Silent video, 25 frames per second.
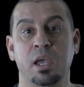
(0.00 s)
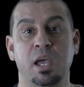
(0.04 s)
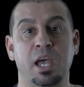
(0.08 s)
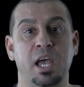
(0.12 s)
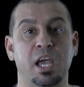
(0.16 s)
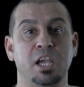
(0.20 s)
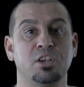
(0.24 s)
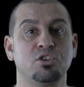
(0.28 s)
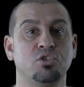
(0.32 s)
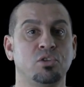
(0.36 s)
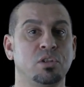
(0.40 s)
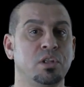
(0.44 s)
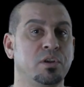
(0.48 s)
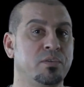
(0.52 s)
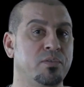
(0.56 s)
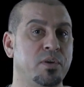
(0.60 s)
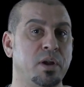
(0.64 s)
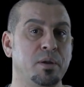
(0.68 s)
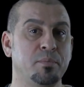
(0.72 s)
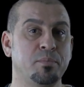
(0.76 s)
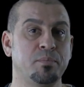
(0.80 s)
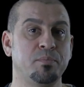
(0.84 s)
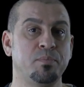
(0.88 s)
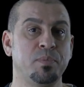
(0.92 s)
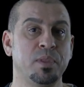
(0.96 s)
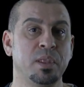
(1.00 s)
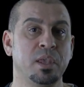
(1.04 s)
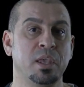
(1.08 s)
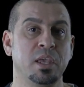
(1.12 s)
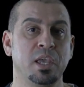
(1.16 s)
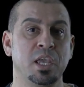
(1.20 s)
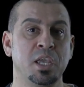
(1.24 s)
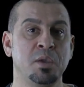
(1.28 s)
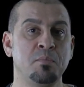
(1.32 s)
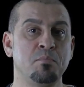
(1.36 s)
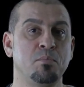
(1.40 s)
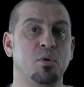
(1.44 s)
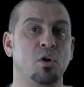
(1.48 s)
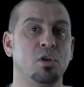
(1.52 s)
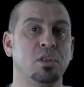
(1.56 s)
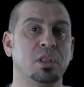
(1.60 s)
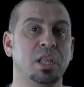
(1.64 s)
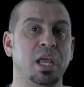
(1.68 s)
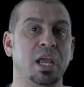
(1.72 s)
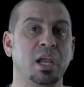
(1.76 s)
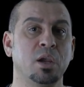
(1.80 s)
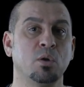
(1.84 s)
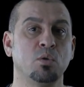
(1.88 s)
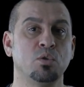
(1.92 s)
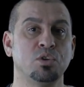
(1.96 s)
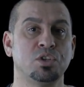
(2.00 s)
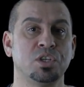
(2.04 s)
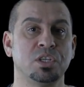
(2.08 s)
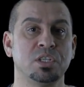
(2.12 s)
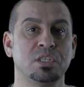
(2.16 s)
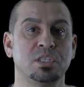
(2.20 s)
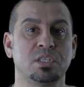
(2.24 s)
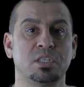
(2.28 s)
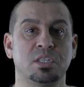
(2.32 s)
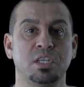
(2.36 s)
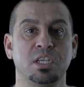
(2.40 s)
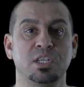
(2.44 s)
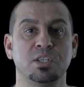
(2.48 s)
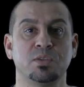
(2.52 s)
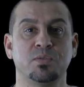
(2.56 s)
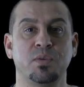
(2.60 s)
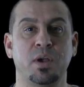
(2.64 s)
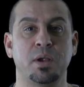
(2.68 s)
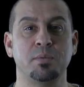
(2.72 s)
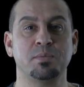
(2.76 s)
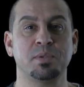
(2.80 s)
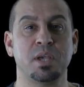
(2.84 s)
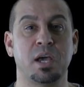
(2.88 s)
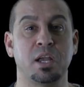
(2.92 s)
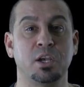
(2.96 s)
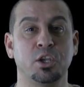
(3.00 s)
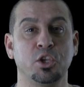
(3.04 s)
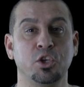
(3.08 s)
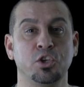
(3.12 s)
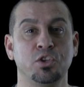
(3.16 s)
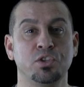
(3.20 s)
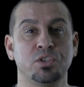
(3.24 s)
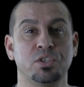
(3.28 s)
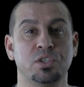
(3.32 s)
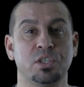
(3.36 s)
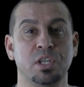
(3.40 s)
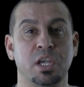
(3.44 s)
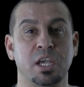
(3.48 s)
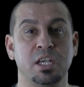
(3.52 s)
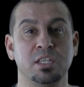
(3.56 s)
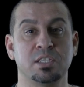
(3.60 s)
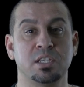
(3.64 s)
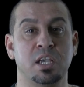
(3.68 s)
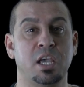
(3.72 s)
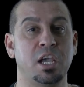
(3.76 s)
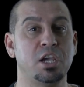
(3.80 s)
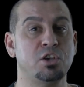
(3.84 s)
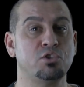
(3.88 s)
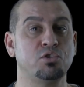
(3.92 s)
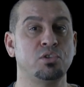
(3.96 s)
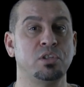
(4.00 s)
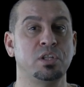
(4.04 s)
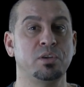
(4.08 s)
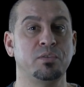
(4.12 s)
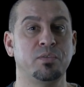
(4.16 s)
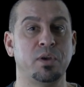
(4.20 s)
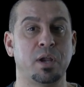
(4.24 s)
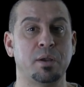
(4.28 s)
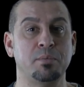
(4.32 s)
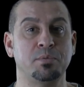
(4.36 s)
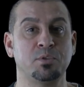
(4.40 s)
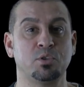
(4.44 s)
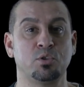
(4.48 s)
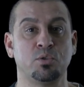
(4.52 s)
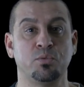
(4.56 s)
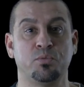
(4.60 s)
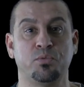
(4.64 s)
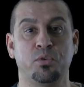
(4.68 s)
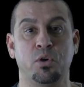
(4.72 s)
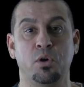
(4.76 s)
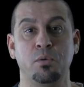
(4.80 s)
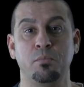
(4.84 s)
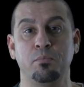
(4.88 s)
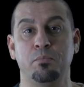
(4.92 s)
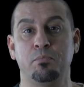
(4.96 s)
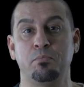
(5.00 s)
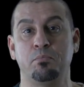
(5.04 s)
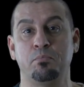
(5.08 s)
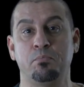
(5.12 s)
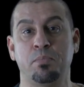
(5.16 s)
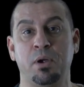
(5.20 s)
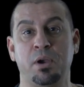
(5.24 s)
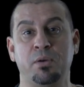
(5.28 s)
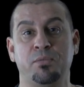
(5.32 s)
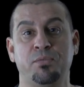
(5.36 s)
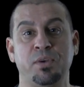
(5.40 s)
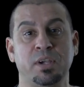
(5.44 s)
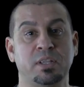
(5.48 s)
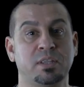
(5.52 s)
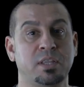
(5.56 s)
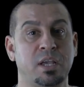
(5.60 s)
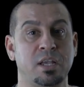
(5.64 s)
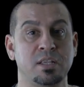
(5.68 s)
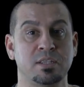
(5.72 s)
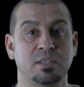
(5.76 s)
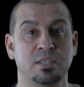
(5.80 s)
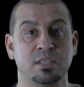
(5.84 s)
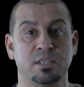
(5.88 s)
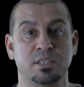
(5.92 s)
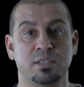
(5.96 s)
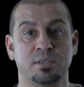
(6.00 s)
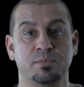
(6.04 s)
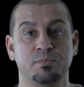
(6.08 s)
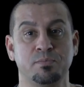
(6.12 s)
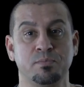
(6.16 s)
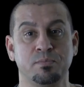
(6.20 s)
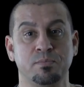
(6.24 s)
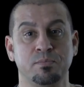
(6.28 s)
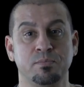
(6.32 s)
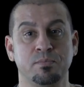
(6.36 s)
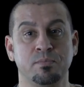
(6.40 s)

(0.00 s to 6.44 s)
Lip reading: Auxiliary verb. In both languages, these verbs are used as auxiliary verbs to form perfect tenses.